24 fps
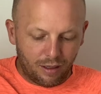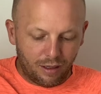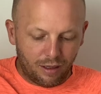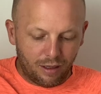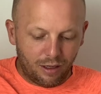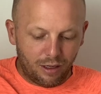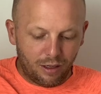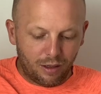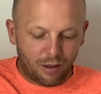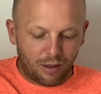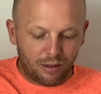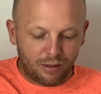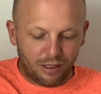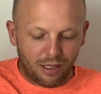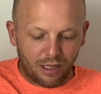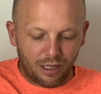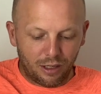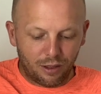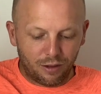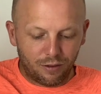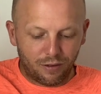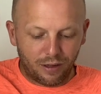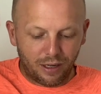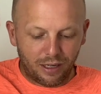You know, I'll tell
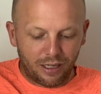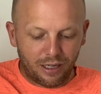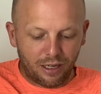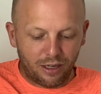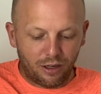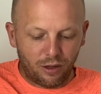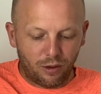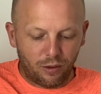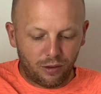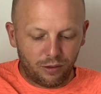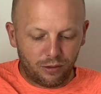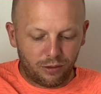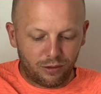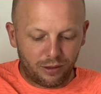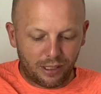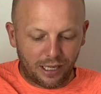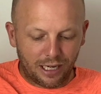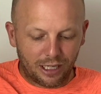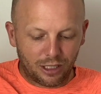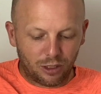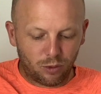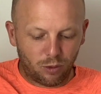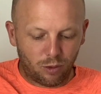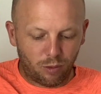you, if I didn't know this was
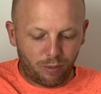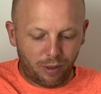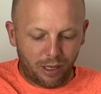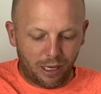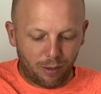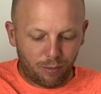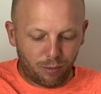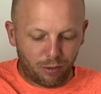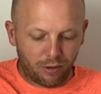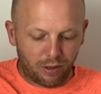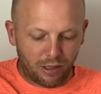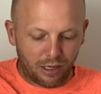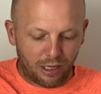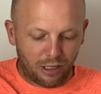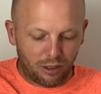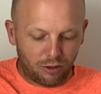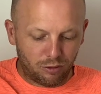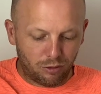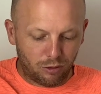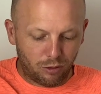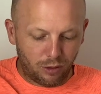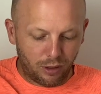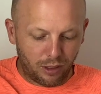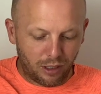actual paper that I
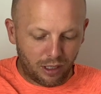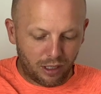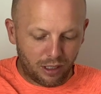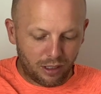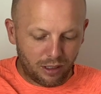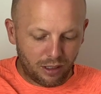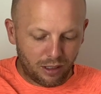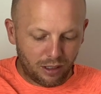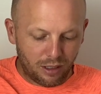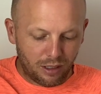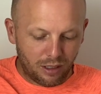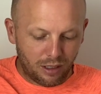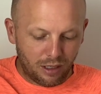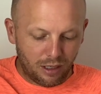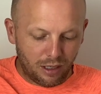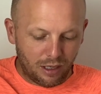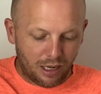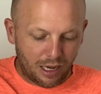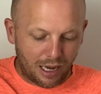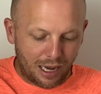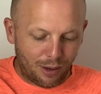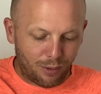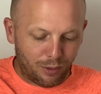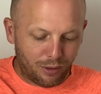drew it on,
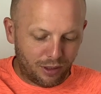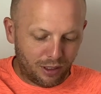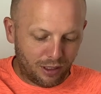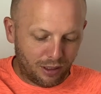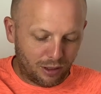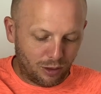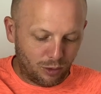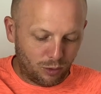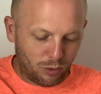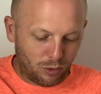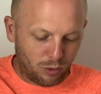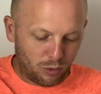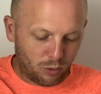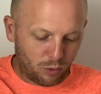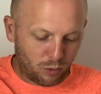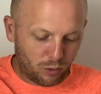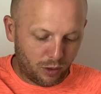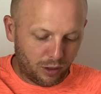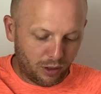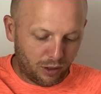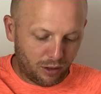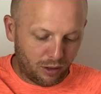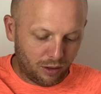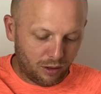I would think this was
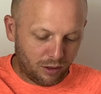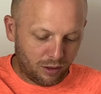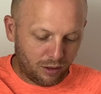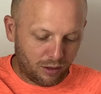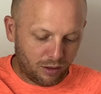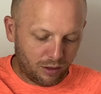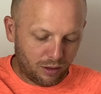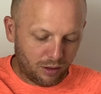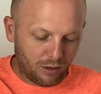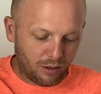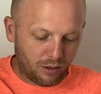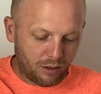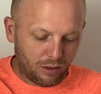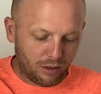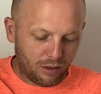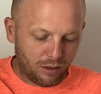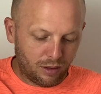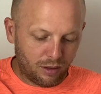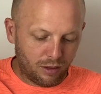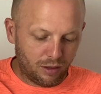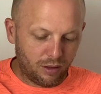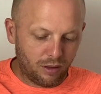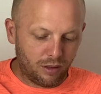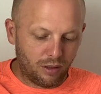real.
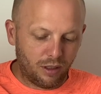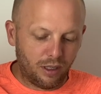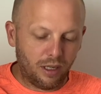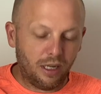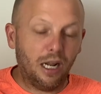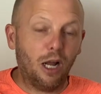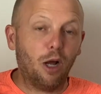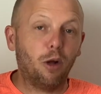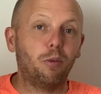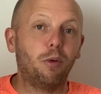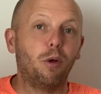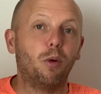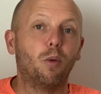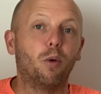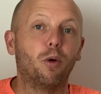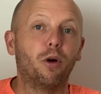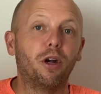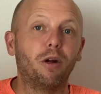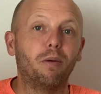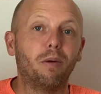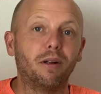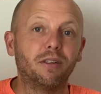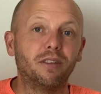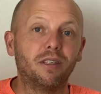And I would be worried
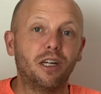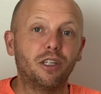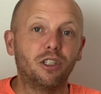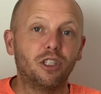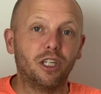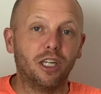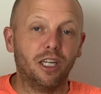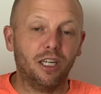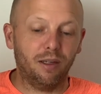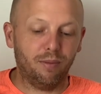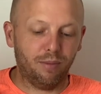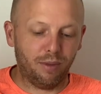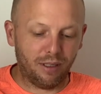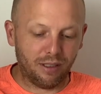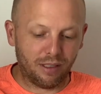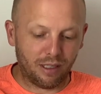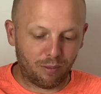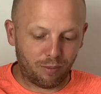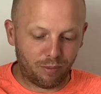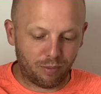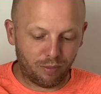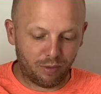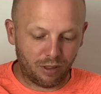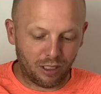about touching it because I
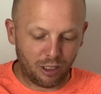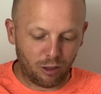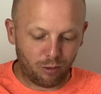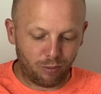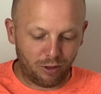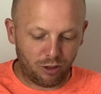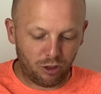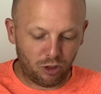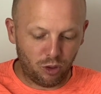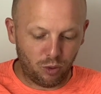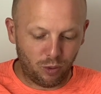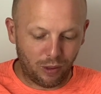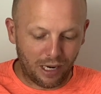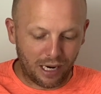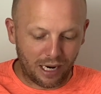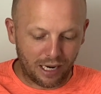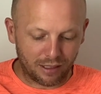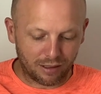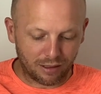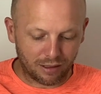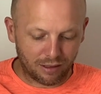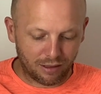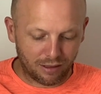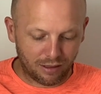think it'd be too hot.